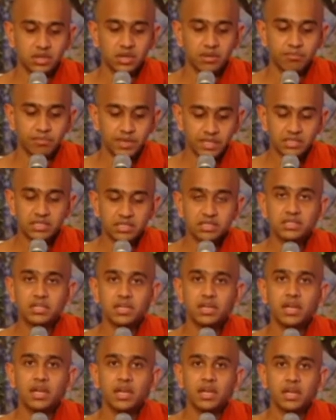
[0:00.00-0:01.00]
method.
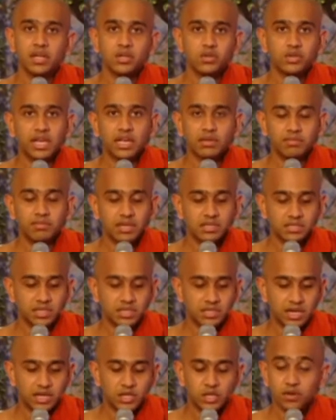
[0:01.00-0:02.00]
You can
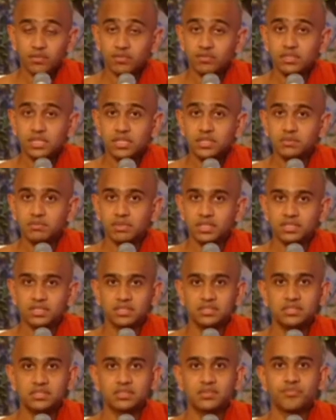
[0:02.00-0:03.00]
mention any of these
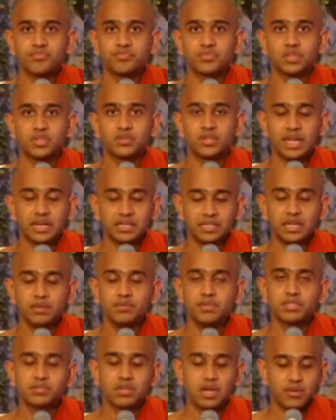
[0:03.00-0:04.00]
methods. You can tell
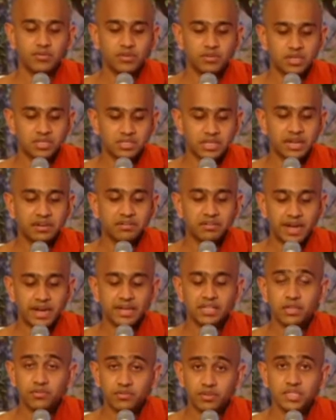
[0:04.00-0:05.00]
me, Swaminas, I
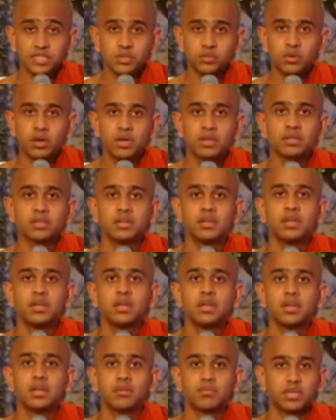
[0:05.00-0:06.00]
tried the first one,
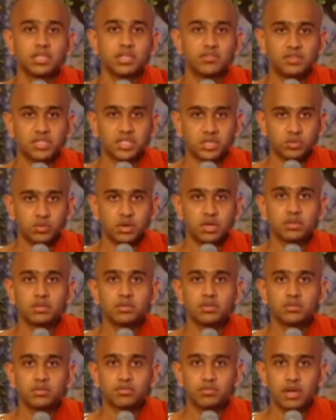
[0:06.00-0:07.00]
but the first one
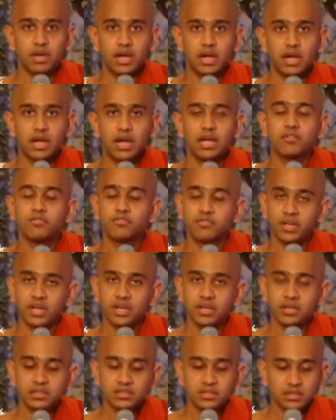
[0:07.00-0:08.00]
I
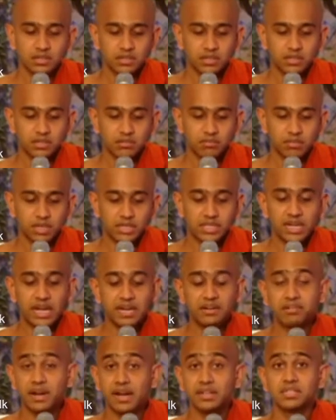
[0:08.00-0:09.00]
failed, but then I
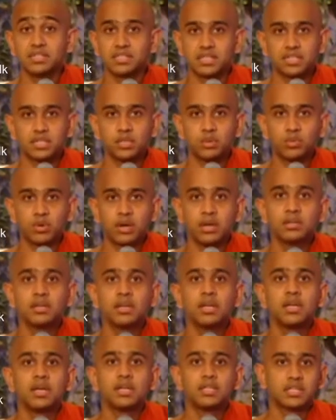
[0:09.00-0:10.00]
tried the second
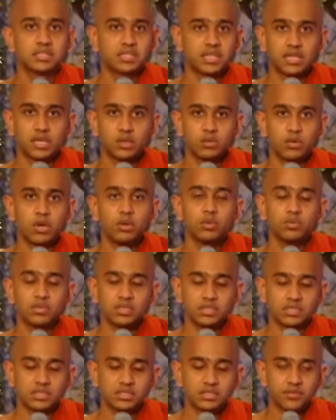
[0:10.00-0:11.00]
one
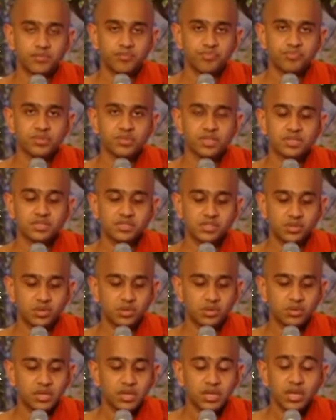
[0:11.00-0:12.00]
worked.
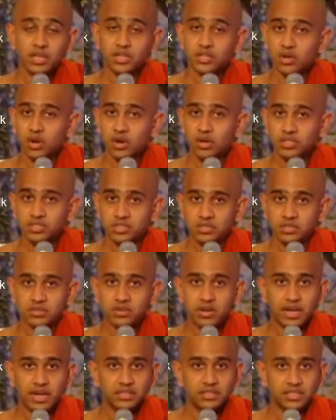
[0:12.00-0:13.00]
So you all should
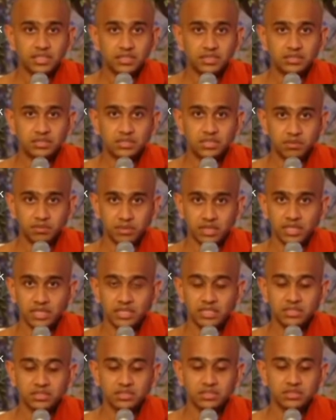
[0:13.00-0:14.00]
try these
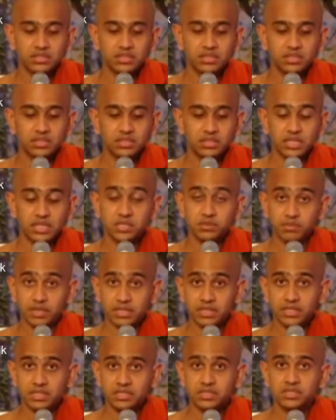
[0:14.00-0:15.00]
similes, these
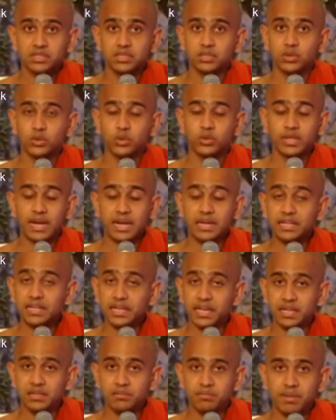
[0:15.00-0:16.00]
methods to
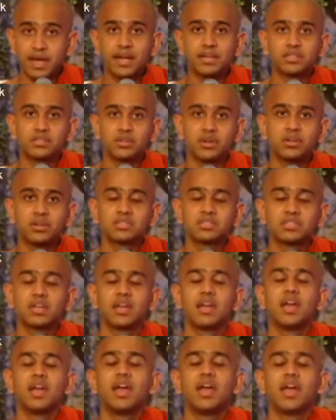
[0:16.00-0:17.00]
eradicate bad thoughts
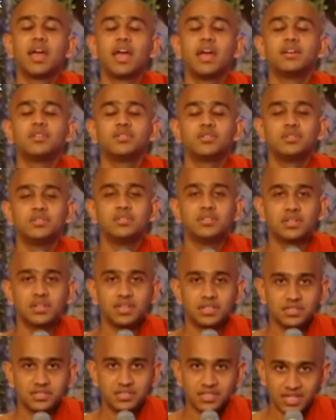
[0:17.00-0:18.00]
and should
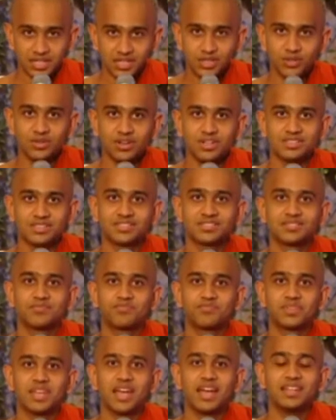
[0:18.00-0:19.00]
send to us.
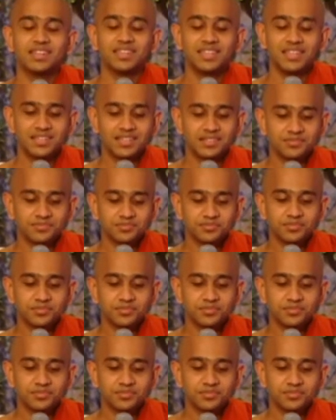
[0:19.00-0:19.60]
And then